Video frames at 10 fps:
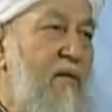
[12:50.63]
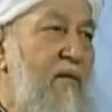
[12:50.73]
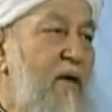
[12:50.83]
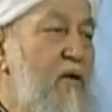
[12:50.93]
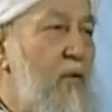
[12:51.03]

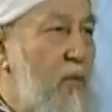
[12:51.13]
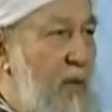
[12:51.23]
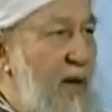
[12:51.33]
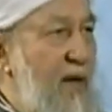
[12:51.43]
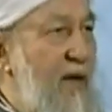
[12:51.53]
When you
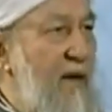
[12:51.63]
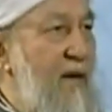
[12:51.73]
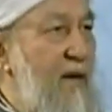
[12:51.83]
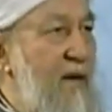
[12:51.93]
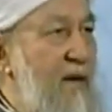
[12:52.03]
pray,
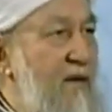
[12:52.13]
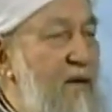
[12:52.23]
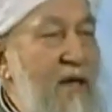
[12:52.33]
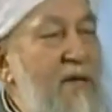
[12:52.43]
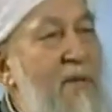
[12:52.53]

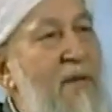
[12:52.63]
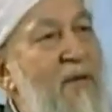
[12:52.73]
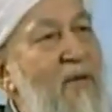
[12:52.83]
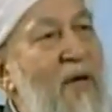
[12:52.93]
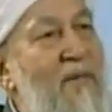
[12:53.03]
things
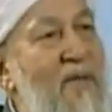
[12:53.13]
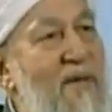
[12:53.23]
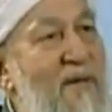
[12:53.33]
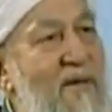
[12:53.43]
begin to happen.